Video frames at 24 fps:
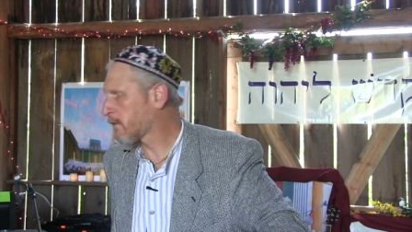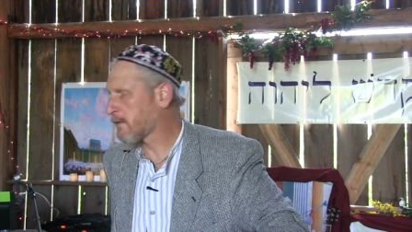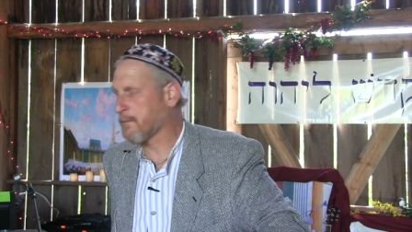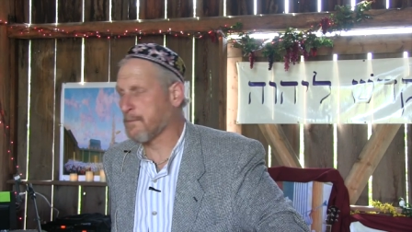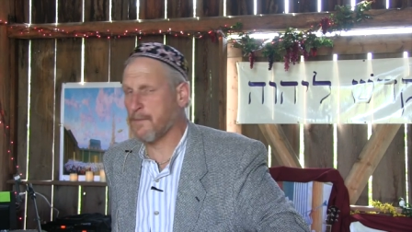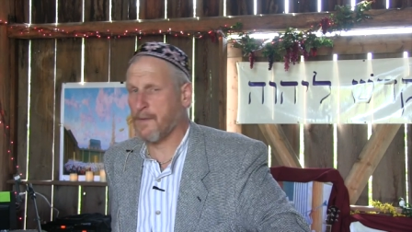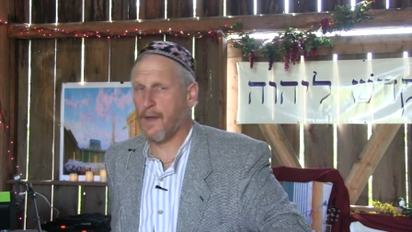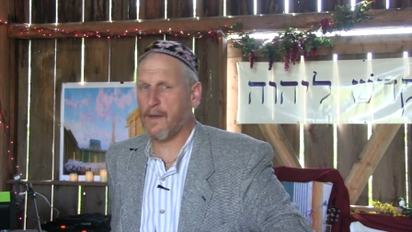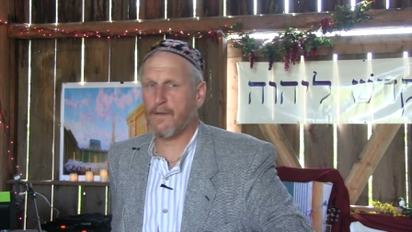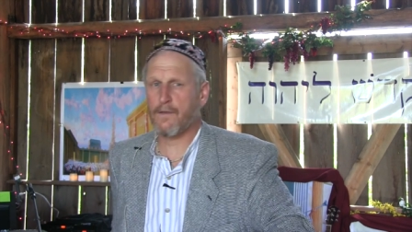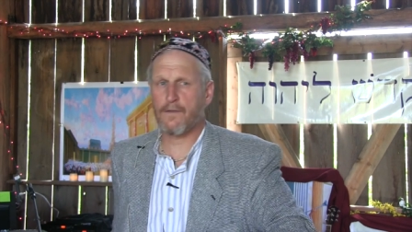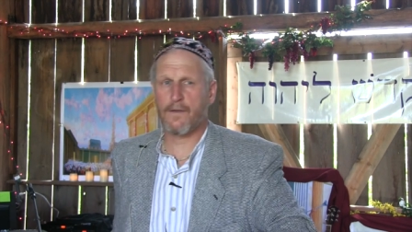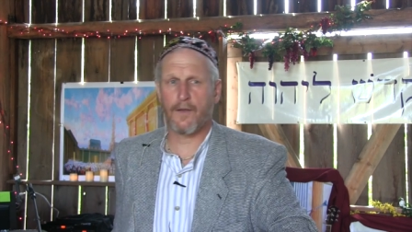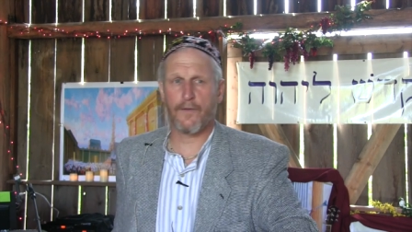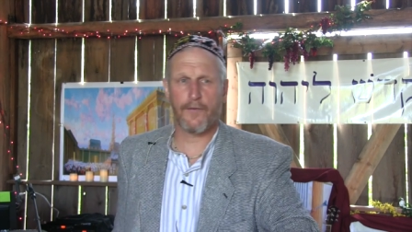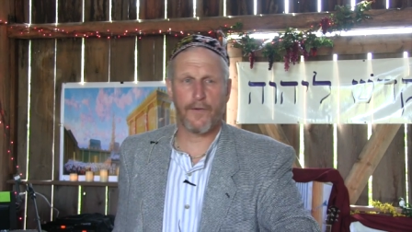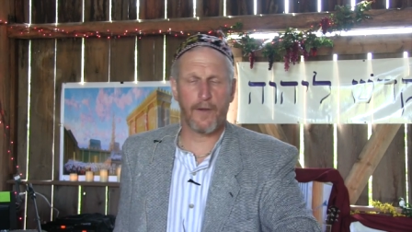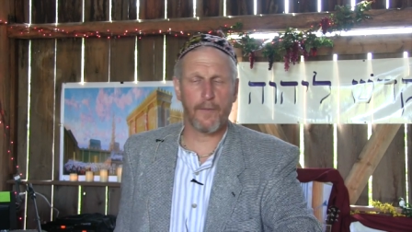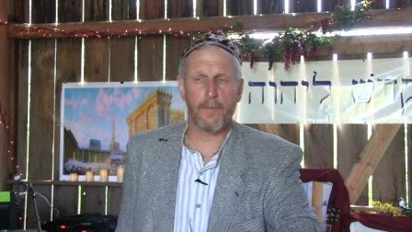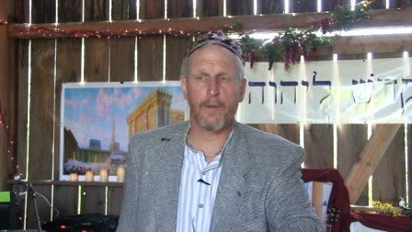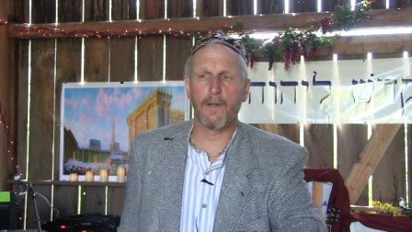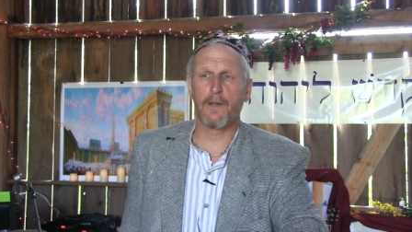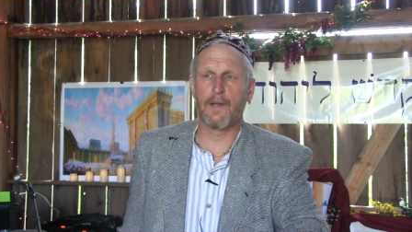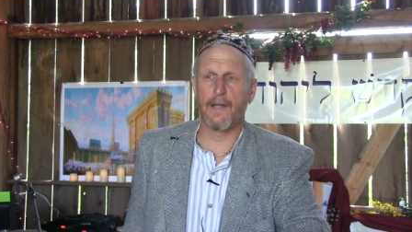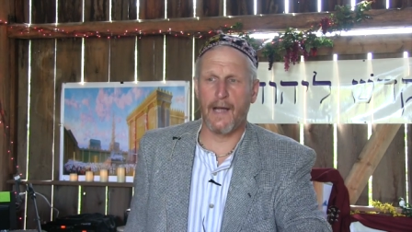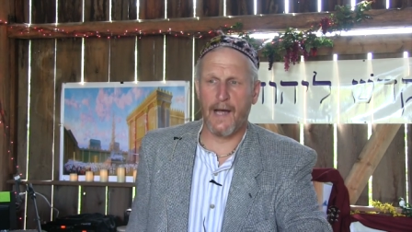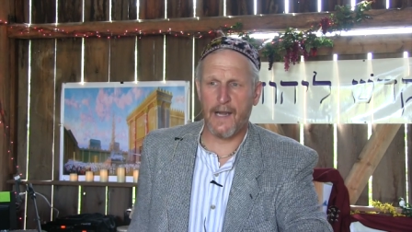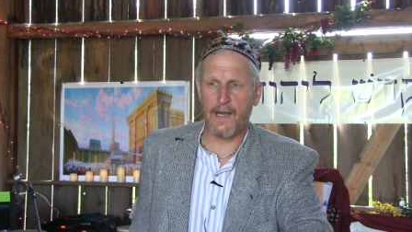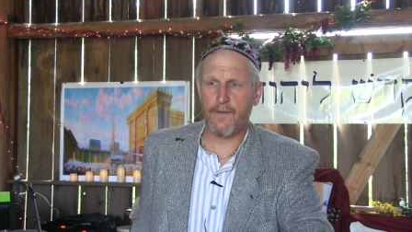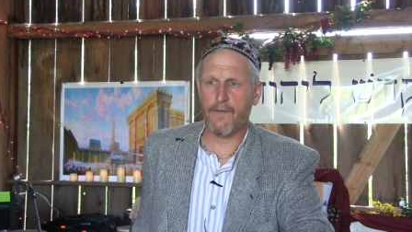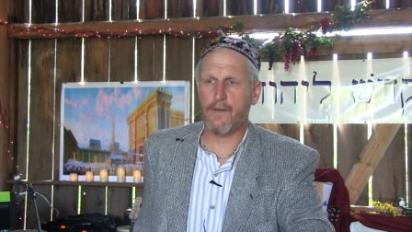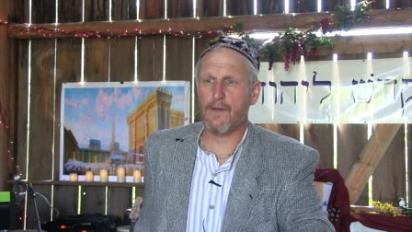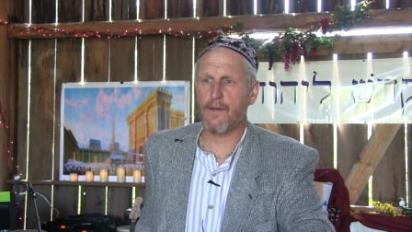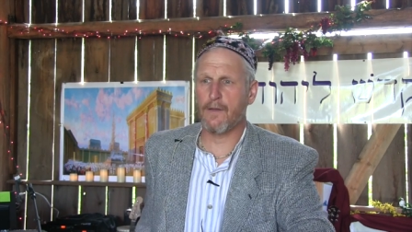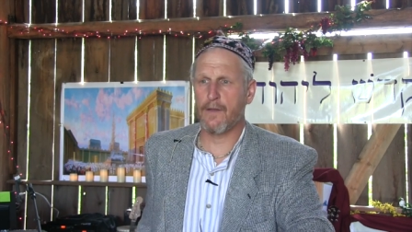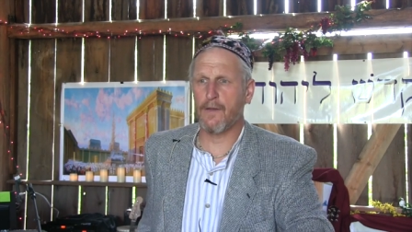some nice stuff here but a
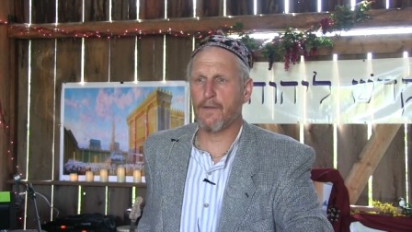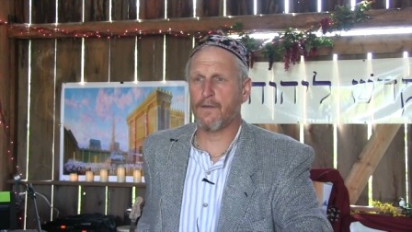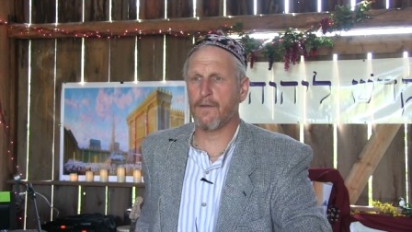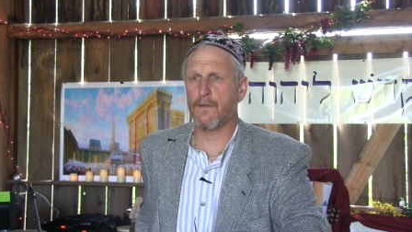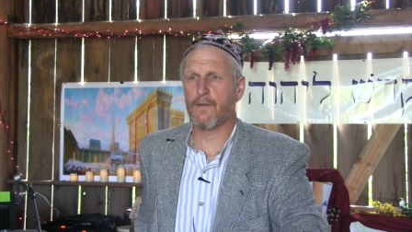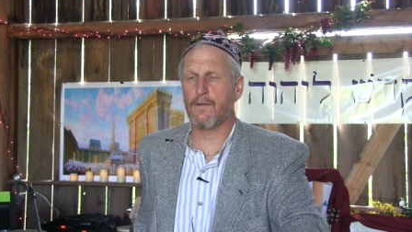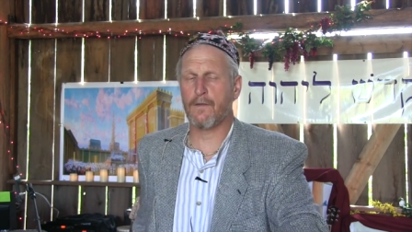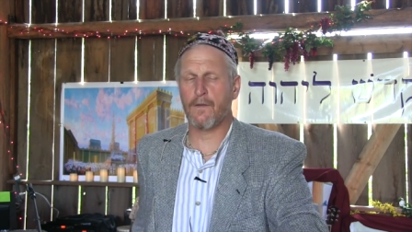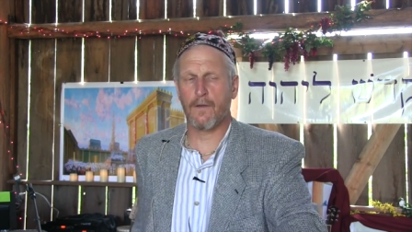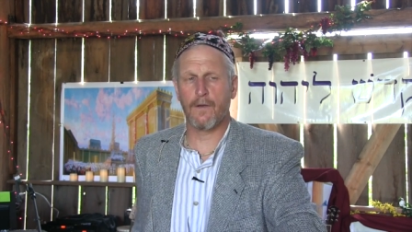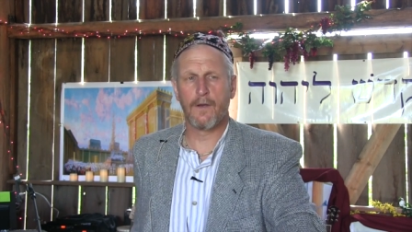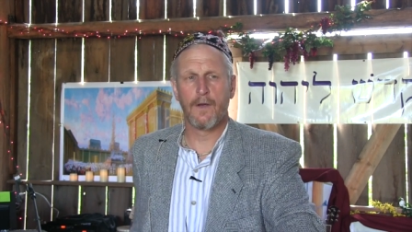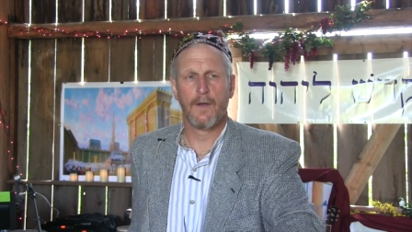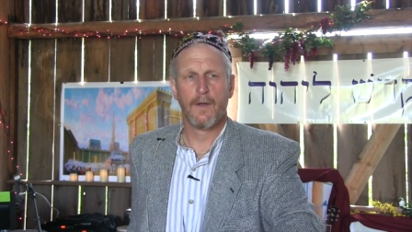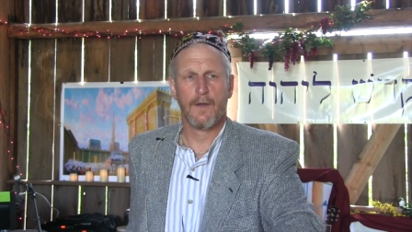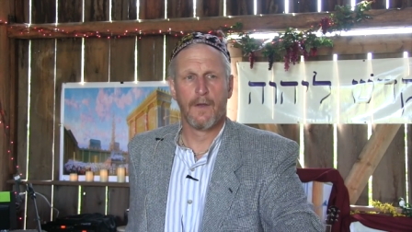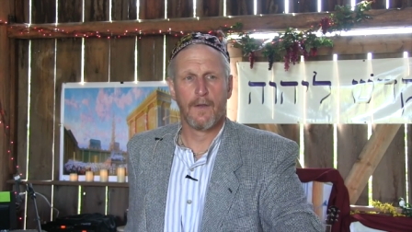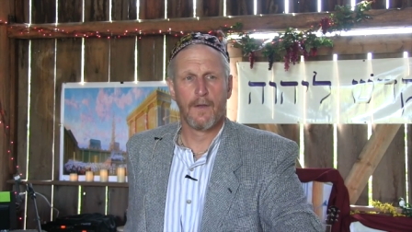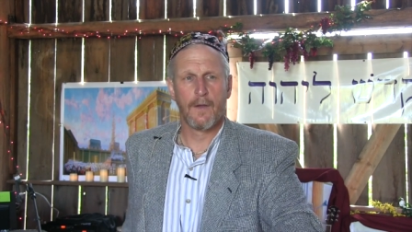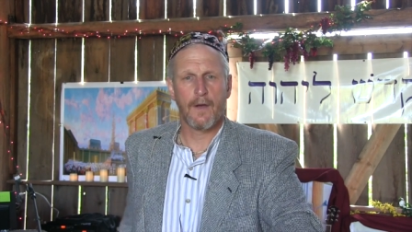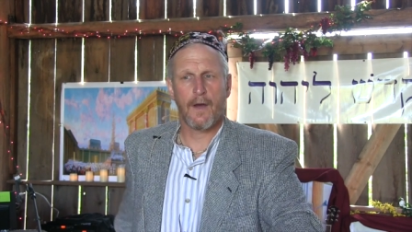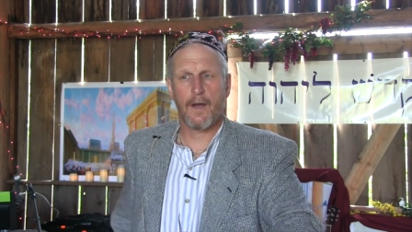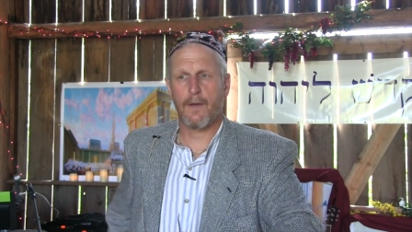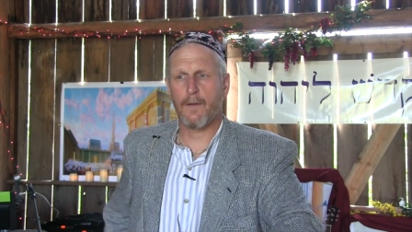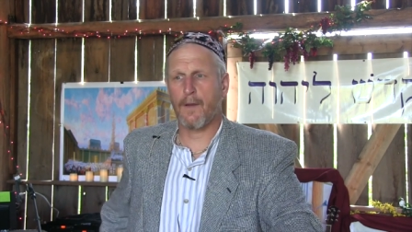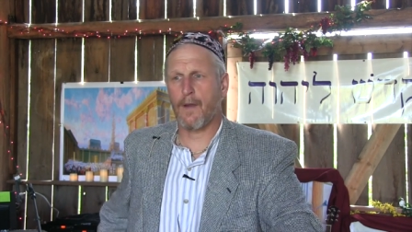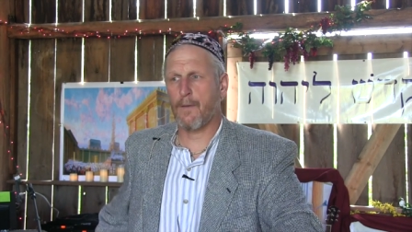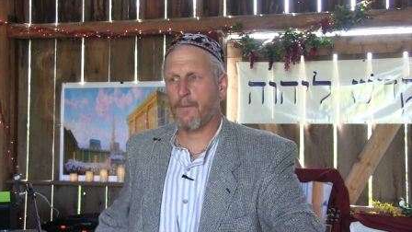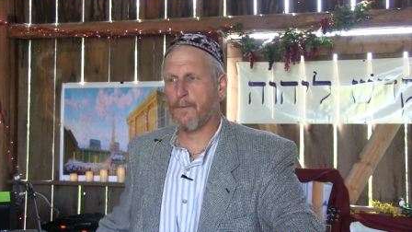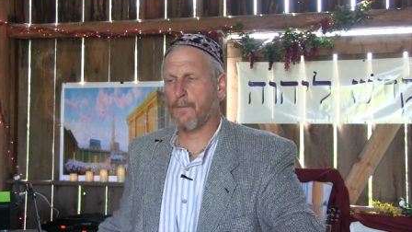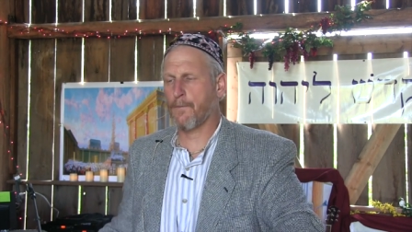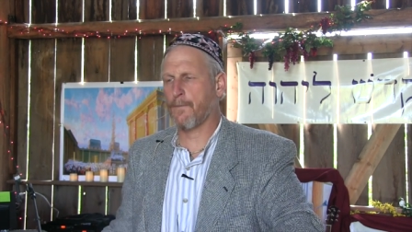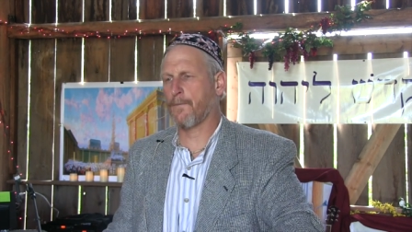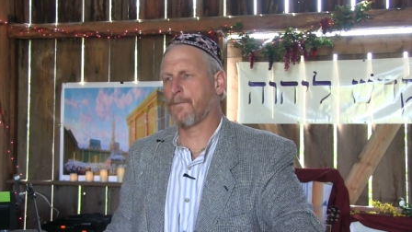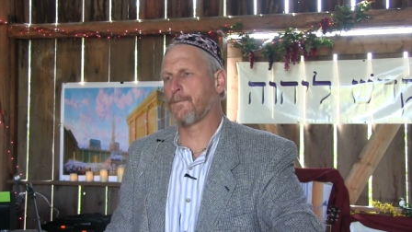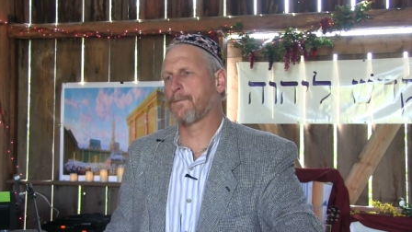lot of it you listen to i,
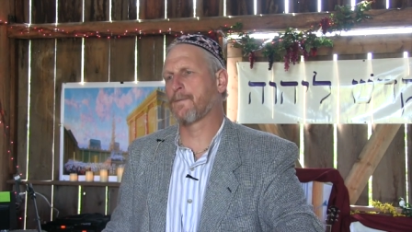I